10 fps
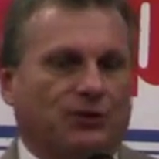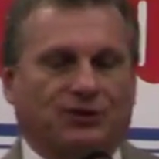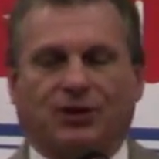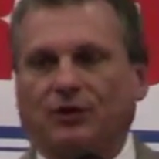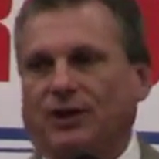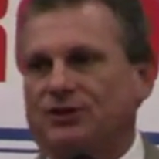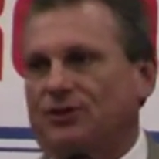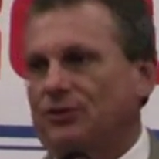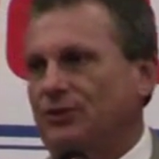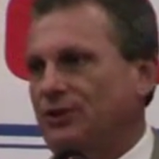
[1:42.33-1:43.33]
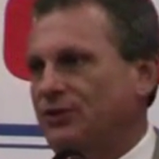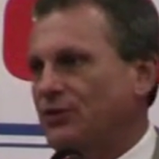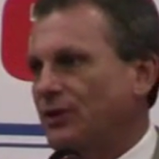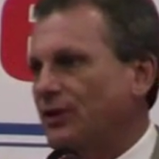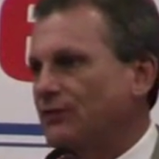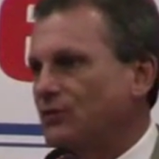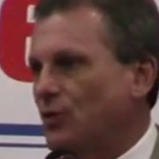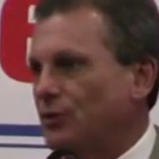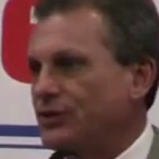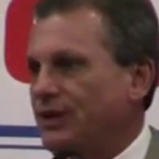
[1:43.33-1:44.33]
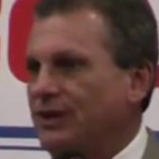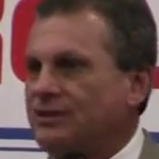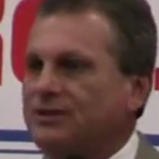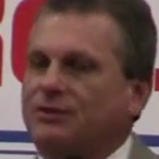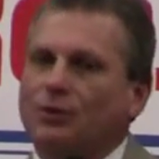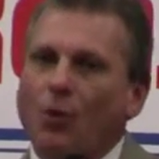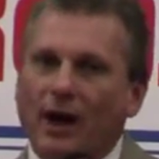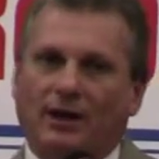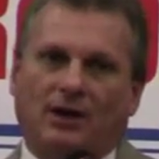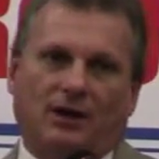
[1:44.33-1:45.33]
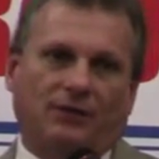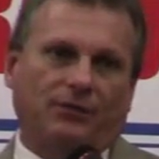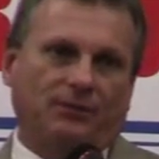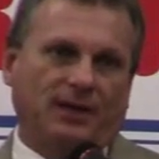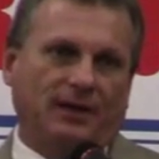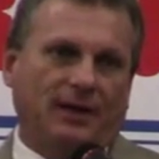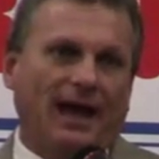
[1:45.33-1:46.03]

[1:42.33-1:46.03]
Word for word: the 1st Congressional District of Georgia is quite an honor for me.